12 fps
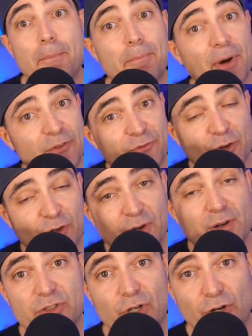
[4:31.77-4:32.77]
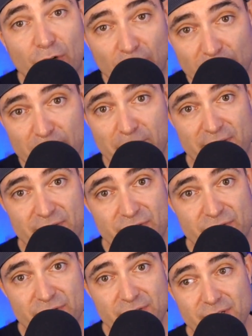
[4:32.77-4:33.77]
But for
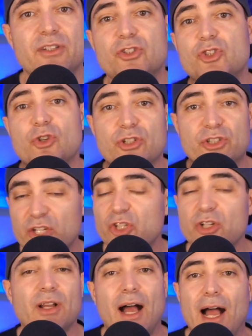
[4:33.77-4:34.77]
tournaments, traditional